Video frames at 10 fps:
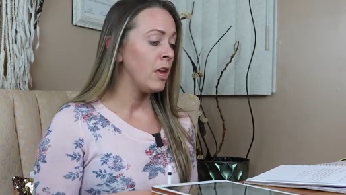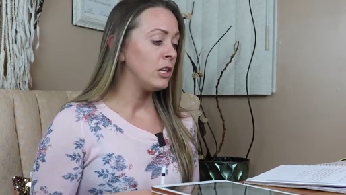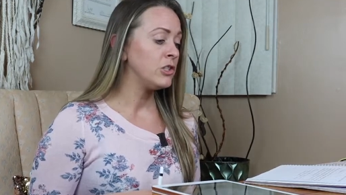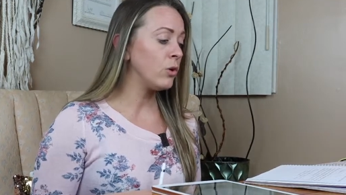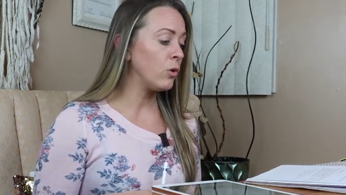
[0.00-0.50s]

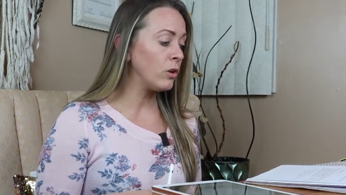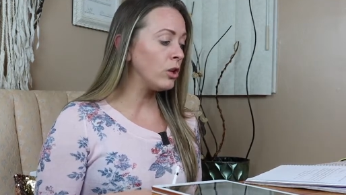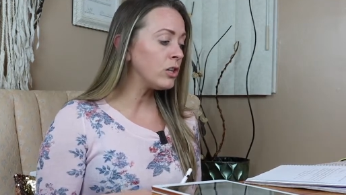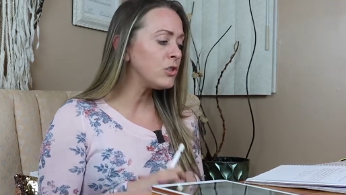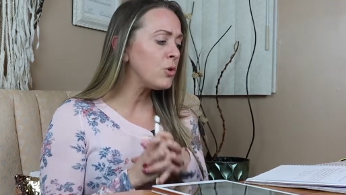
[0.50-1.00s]
So
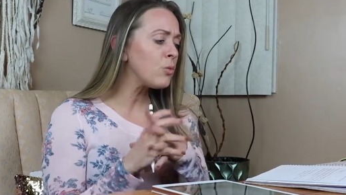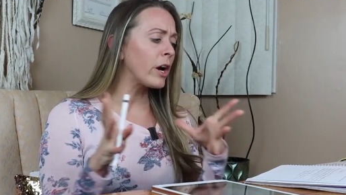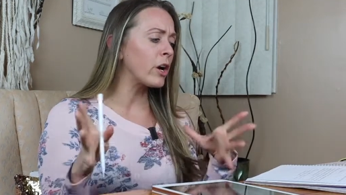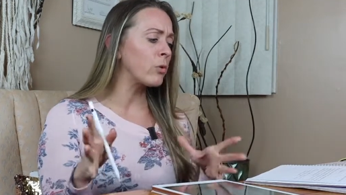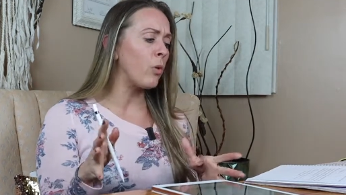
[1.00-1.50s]
look to
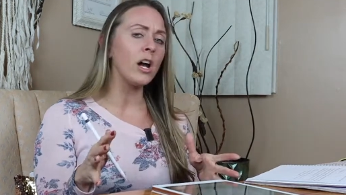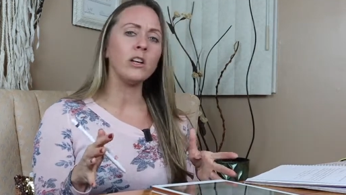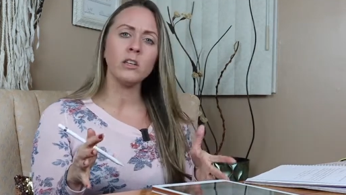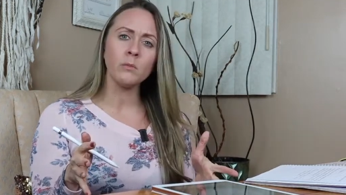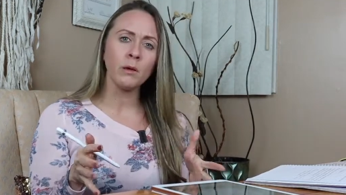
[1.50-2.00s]
where and
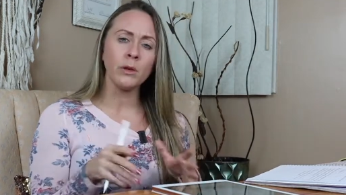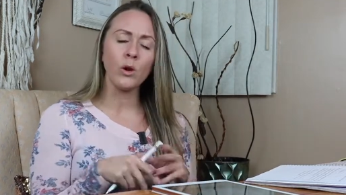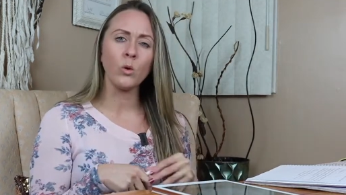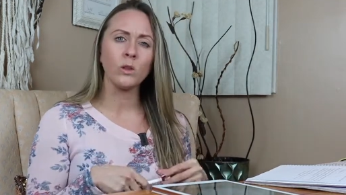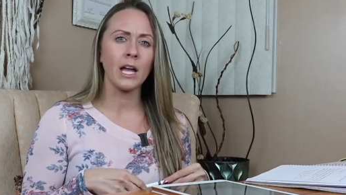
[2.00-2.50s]
what you might be
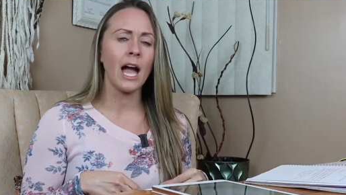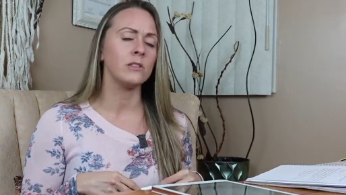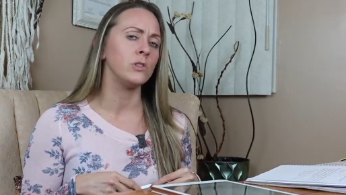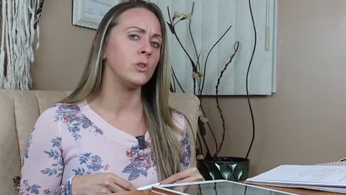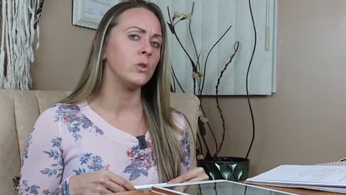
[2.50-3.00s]
holding on
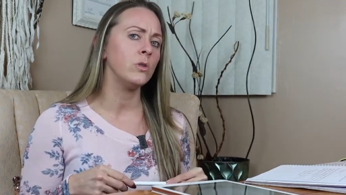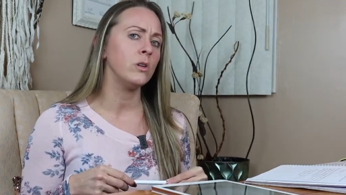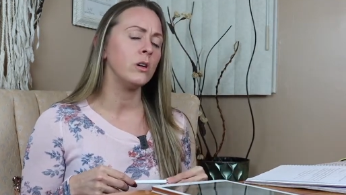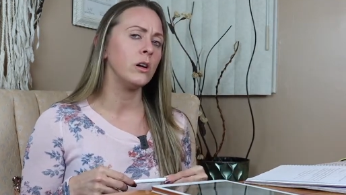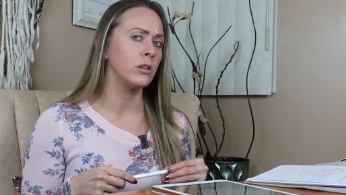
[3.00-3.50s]
to
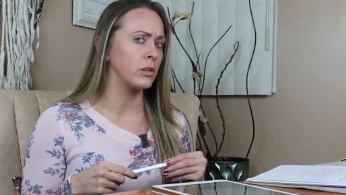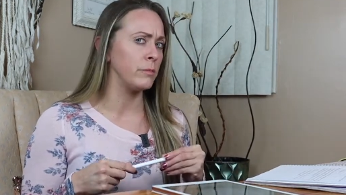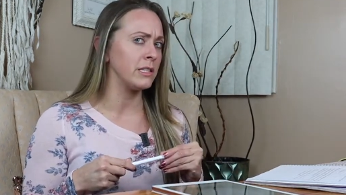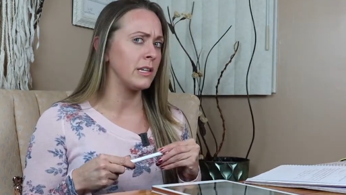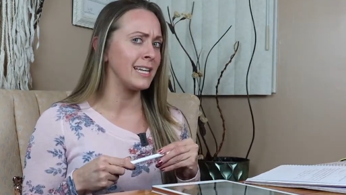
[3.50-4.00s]
a little
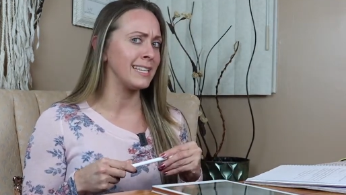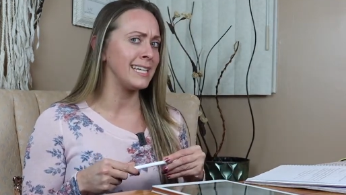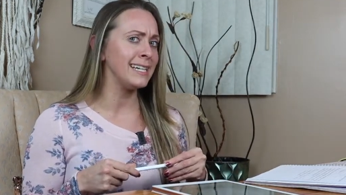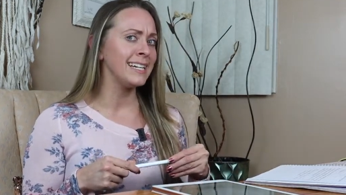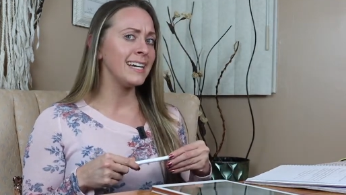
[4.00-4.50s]
bit
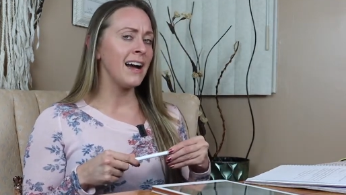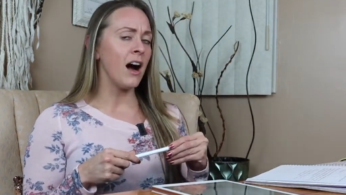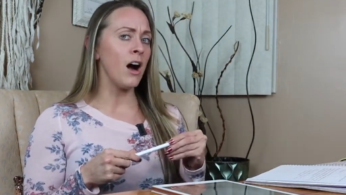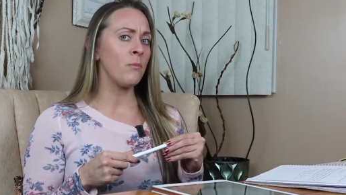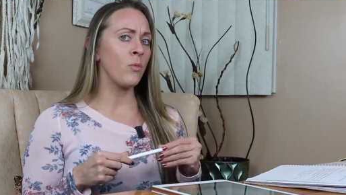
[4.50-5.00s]
tightly,
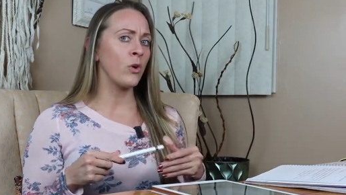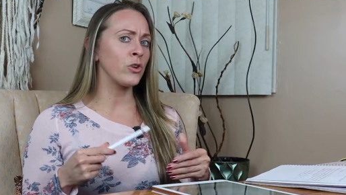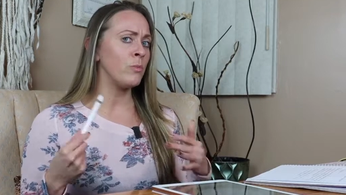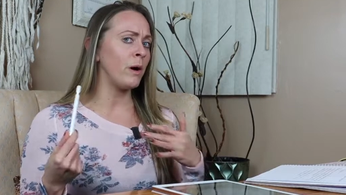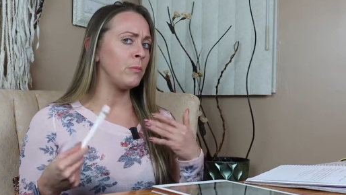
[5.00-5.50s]
where
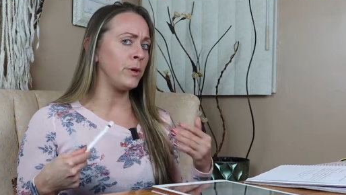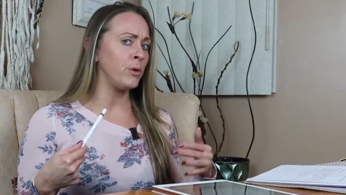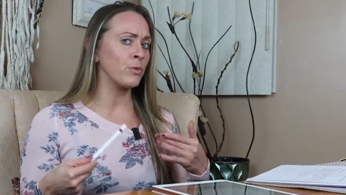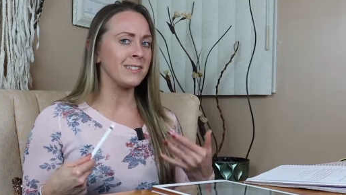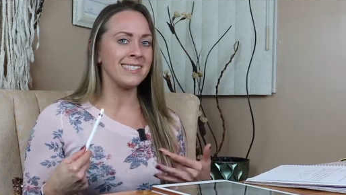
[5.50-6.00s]
you might be
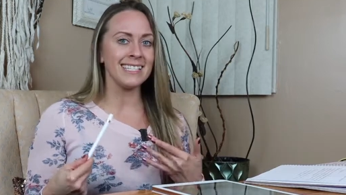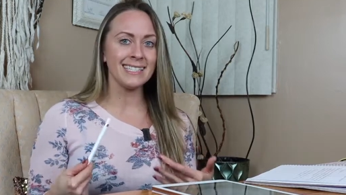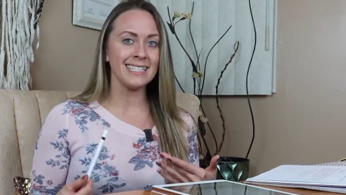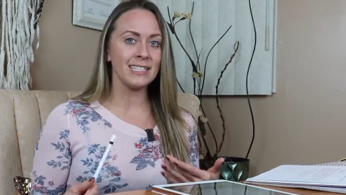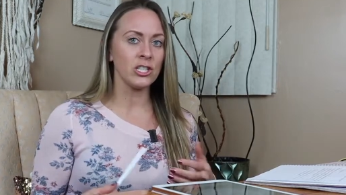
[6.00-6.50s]

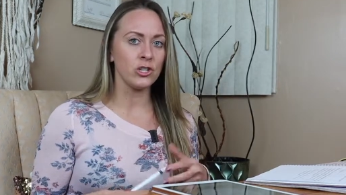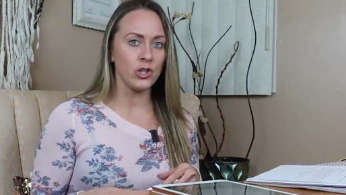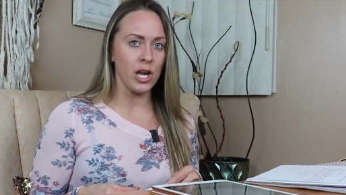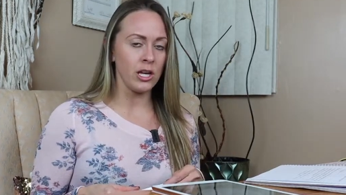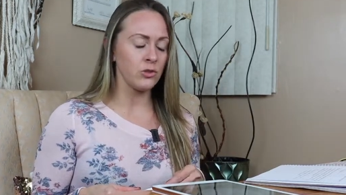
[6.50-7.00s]
resistant to
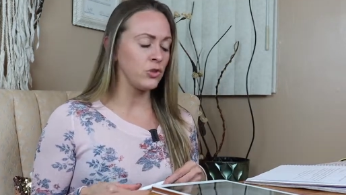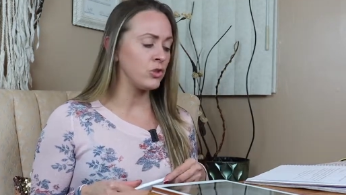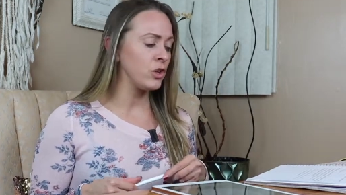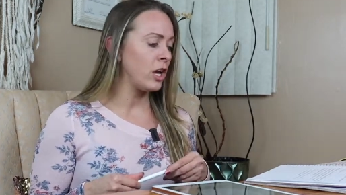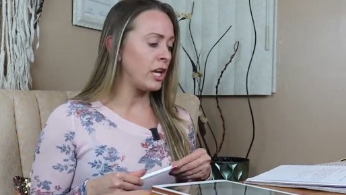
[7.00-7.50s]

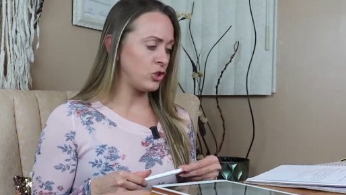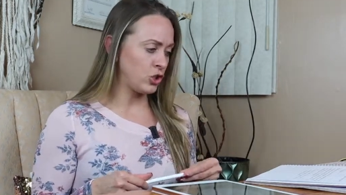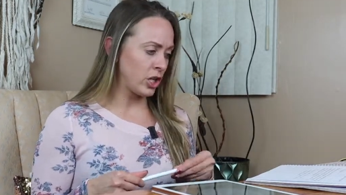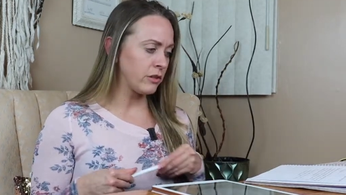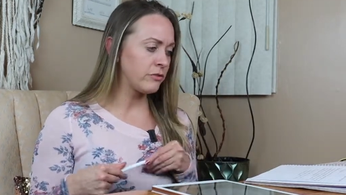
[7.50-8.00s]
change and
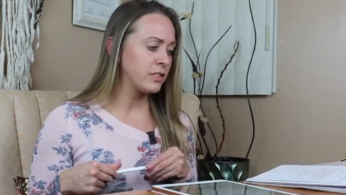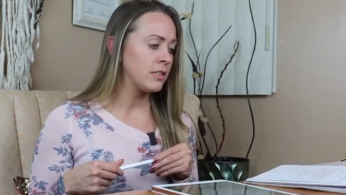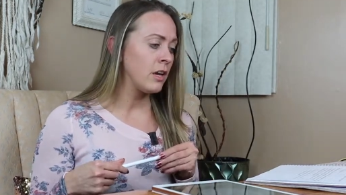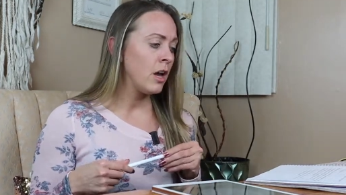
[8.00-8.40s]
shifts,